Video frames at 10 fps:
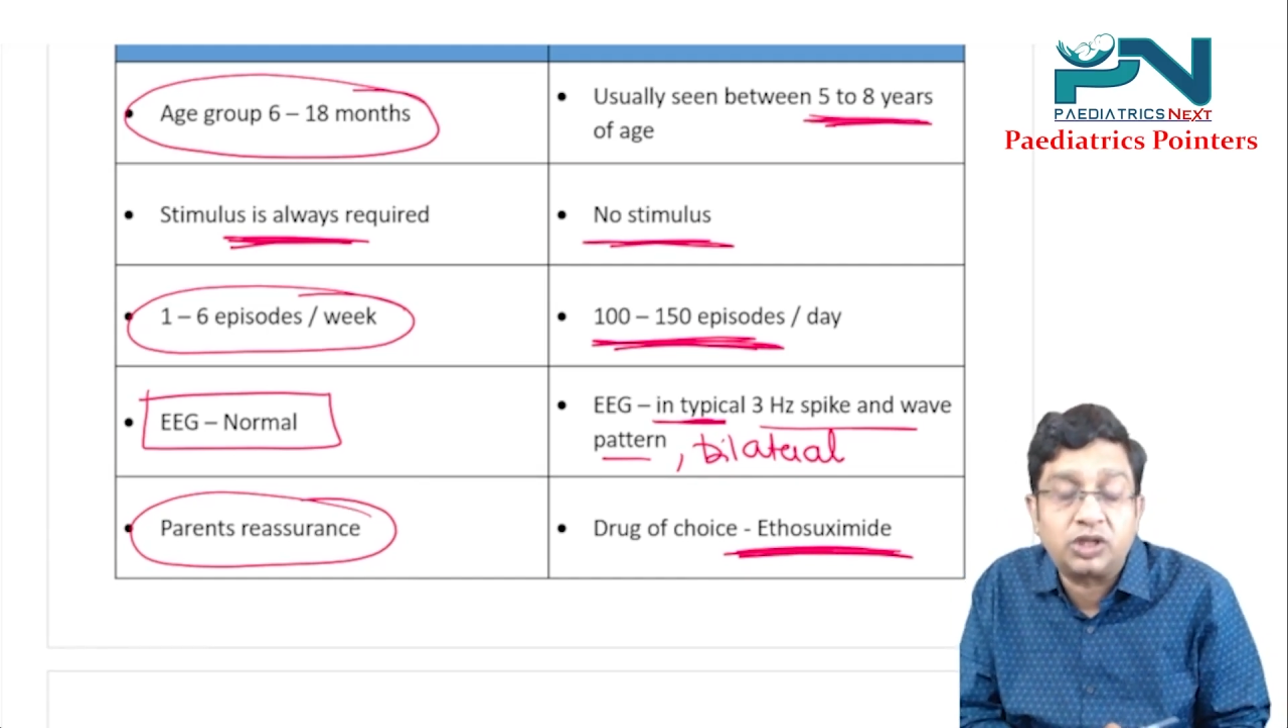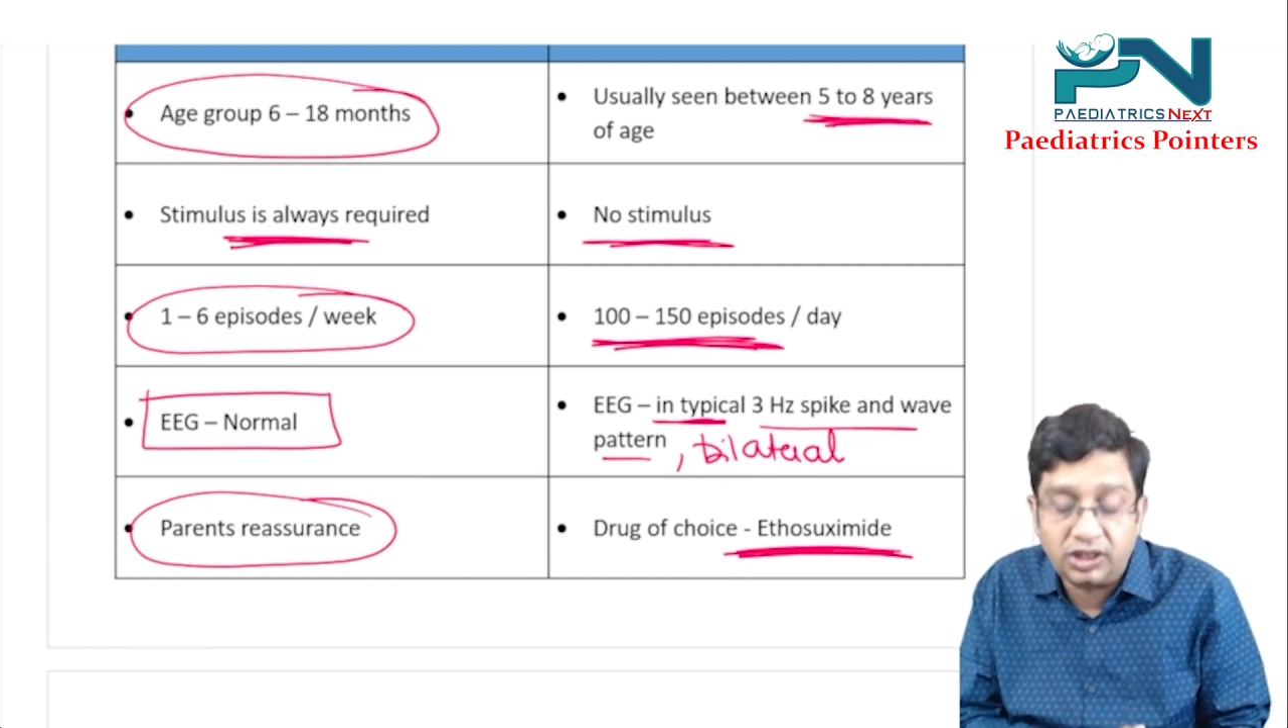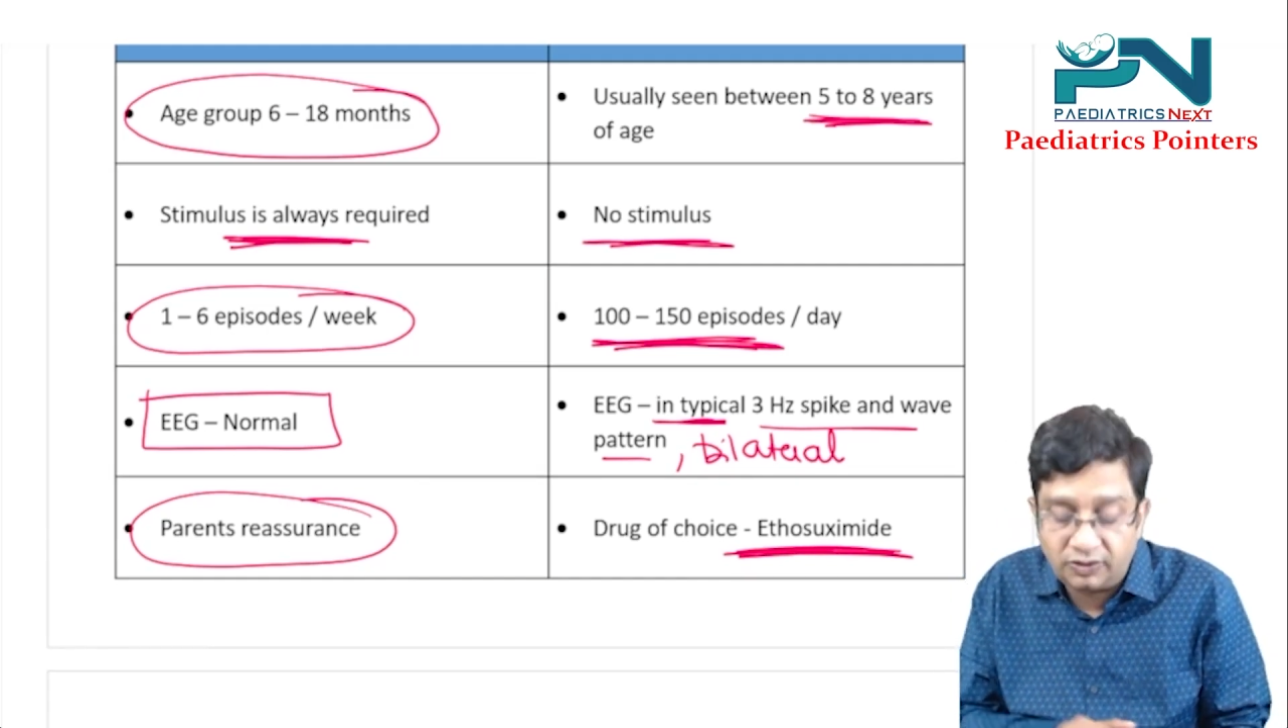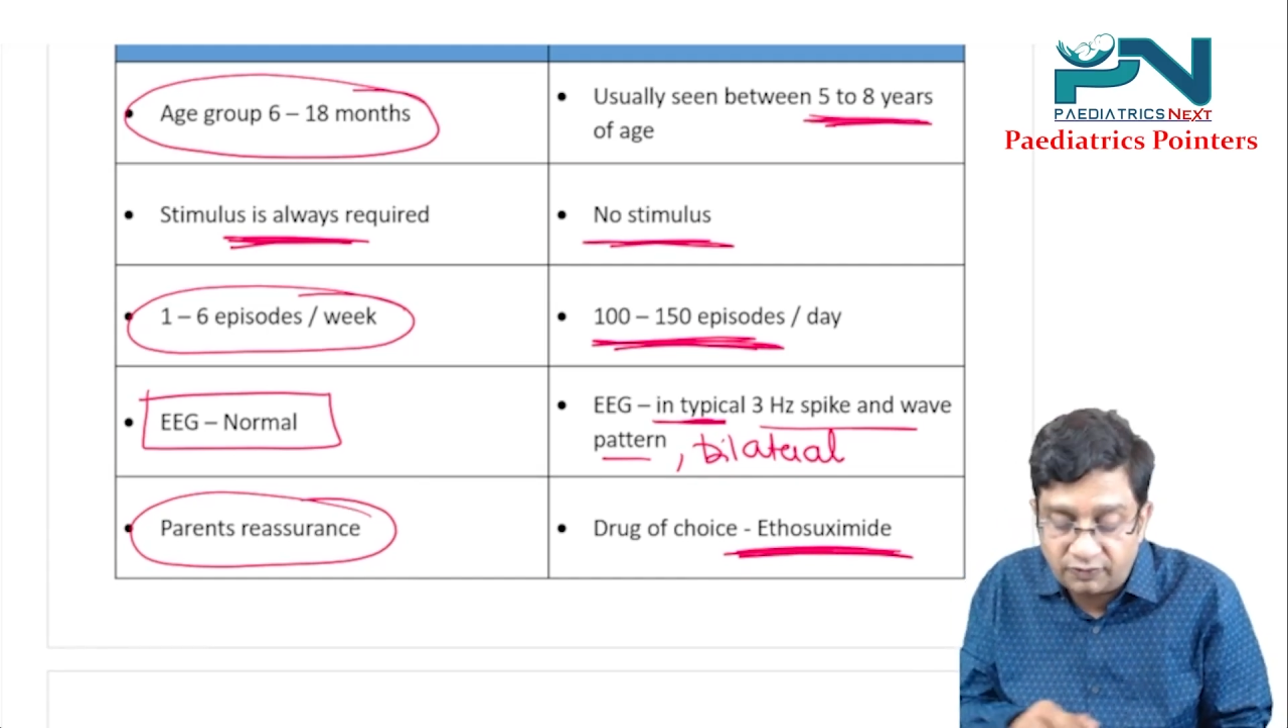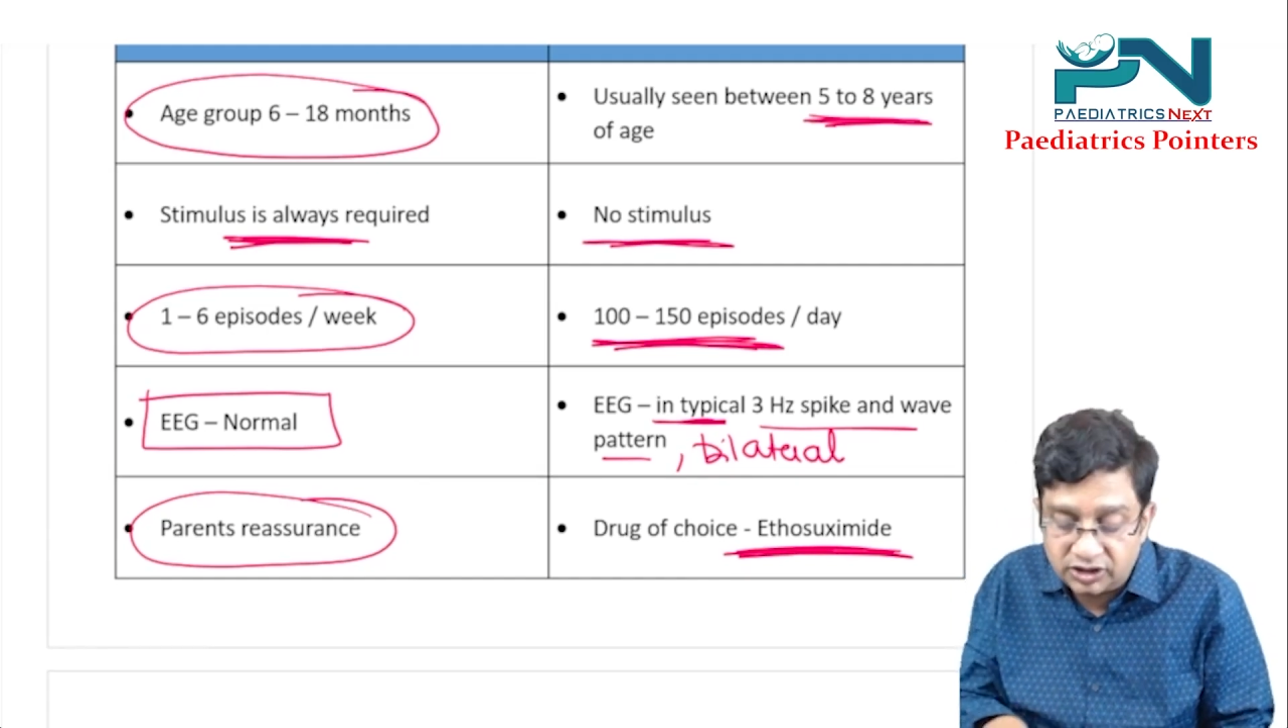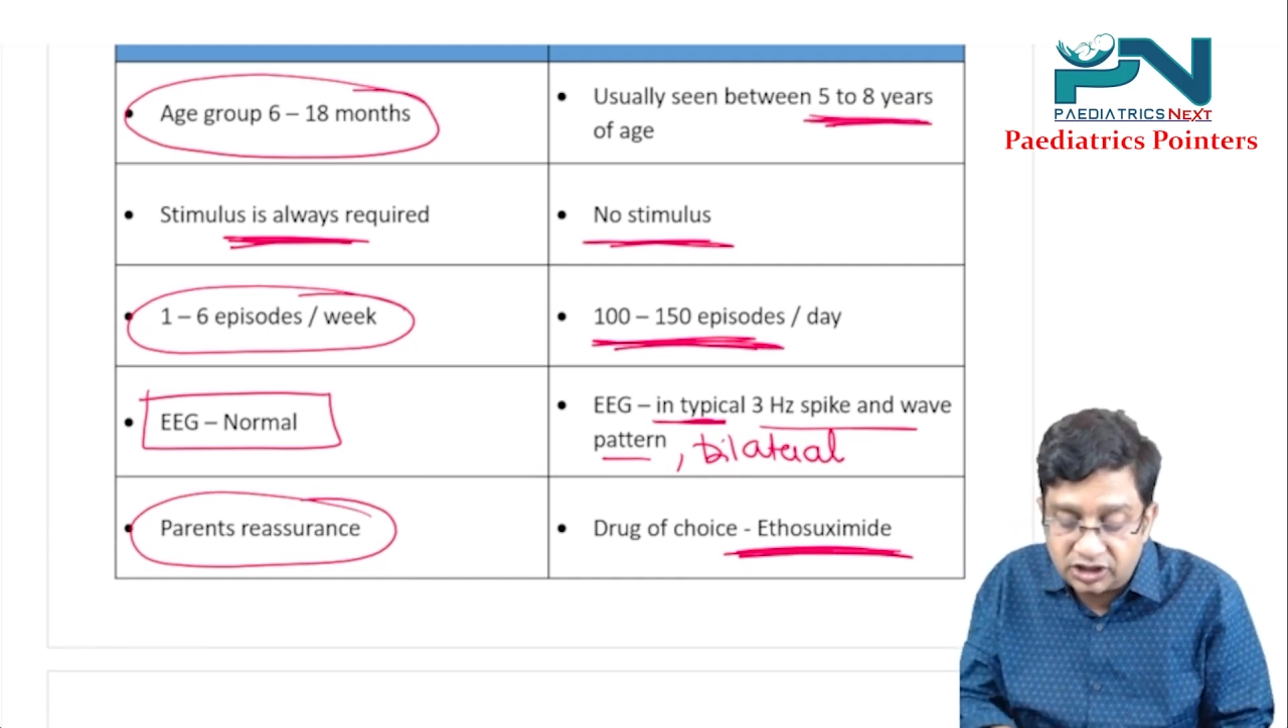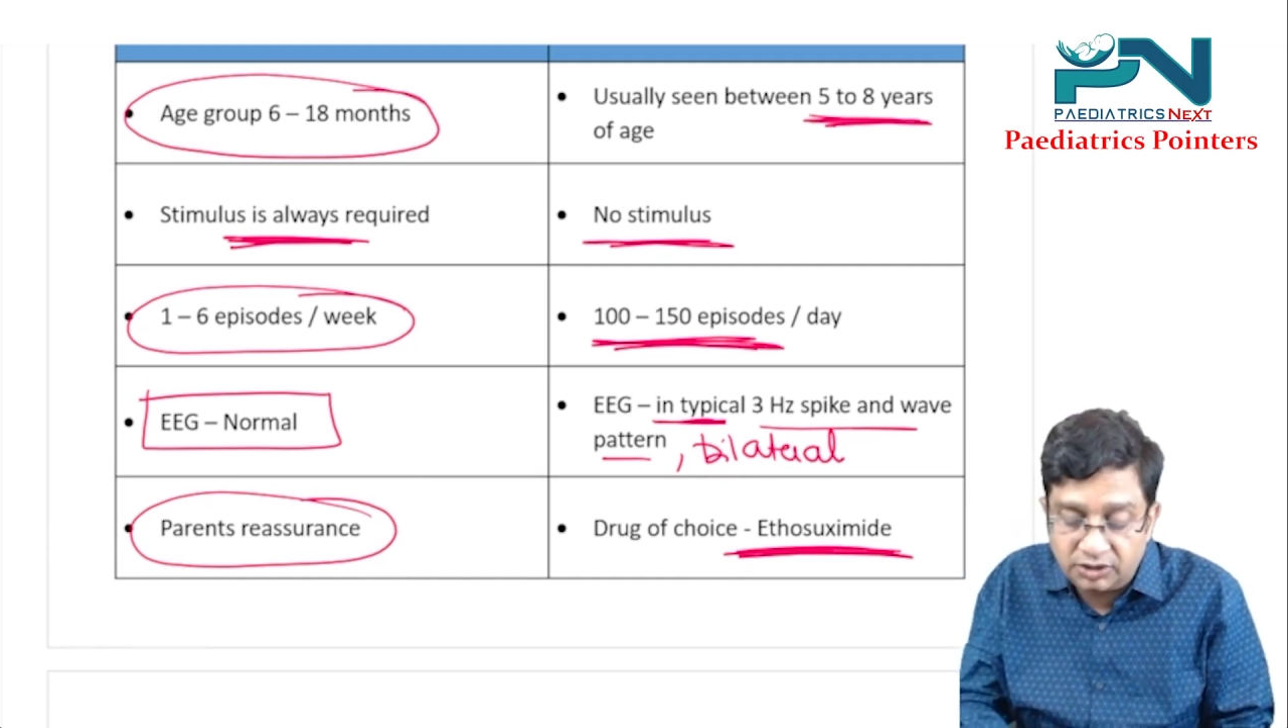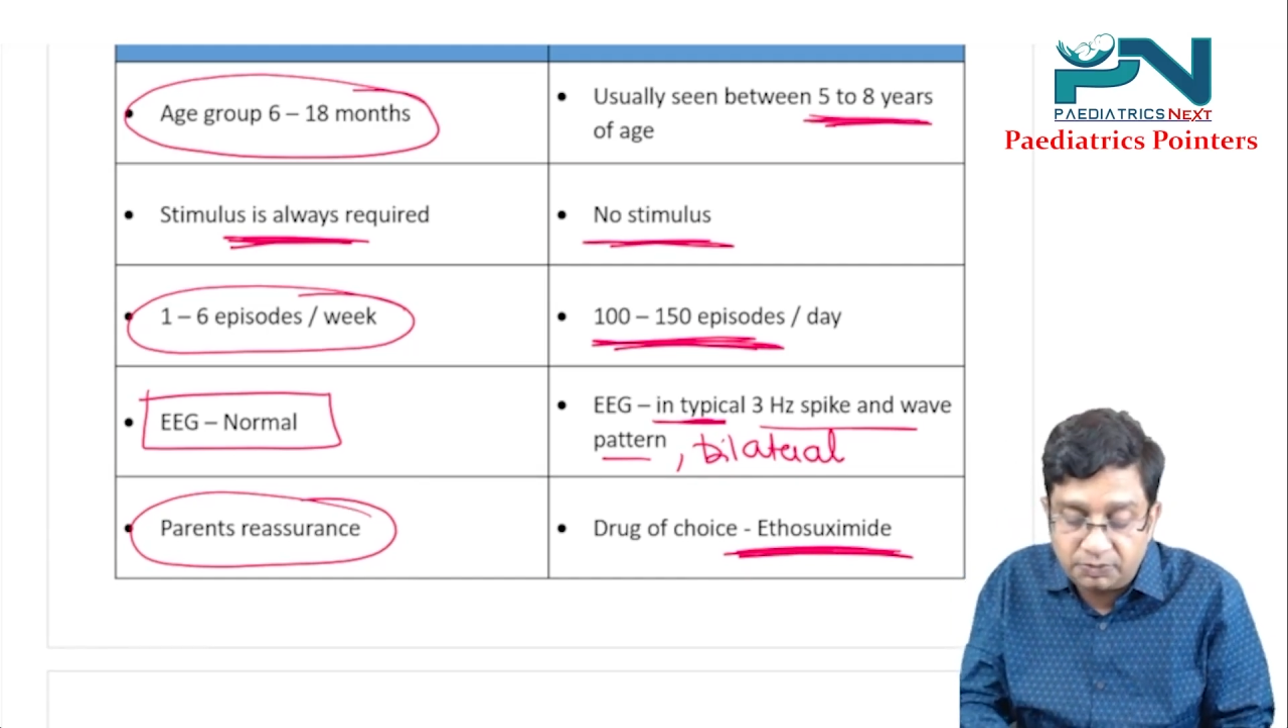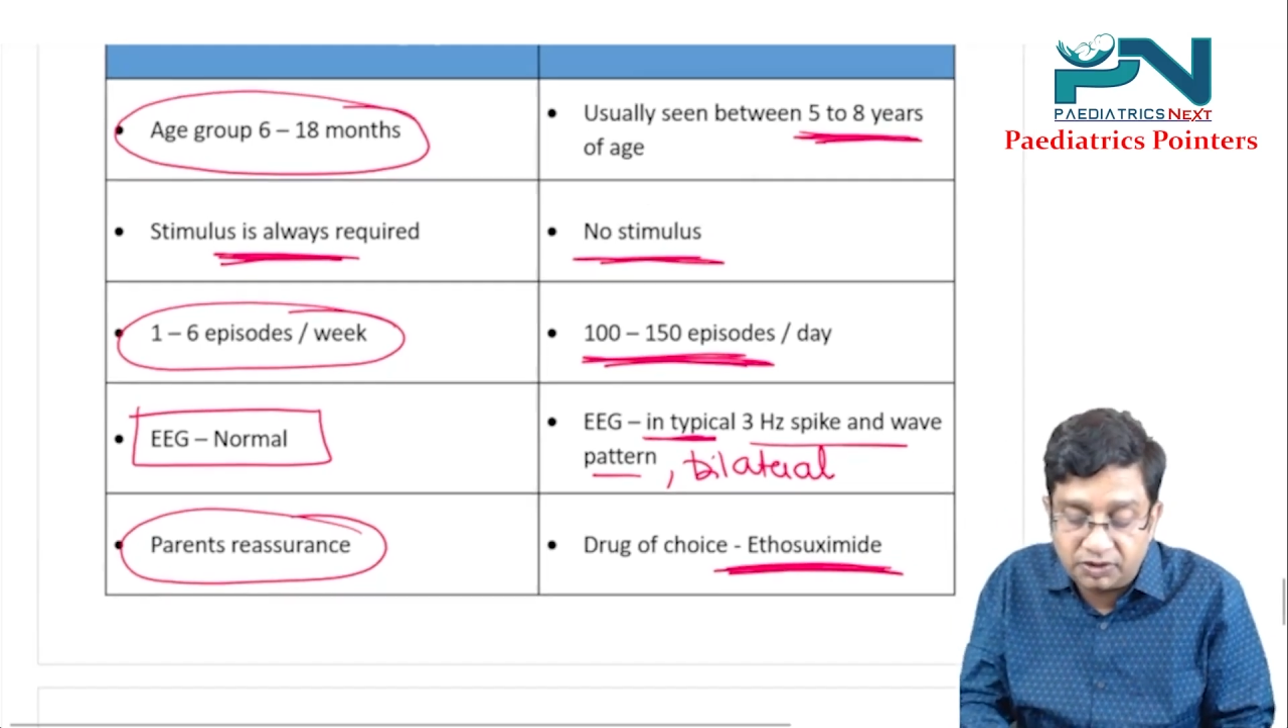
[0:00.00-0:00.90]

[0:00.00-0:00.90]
can differentiate